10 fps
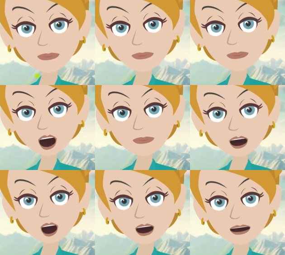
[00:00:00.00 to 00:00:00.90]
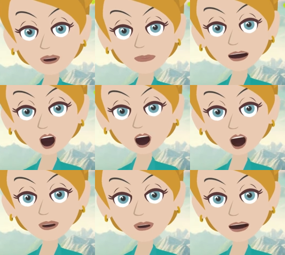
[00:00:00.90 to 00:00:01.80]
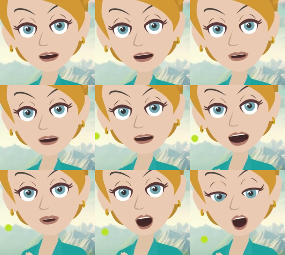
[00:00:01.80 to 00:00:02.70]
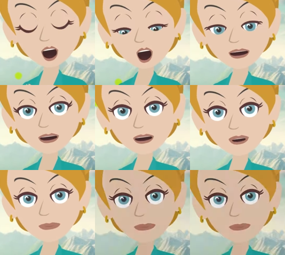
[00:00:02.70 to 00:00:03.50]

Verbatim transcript: try to find a vibration within her own oming,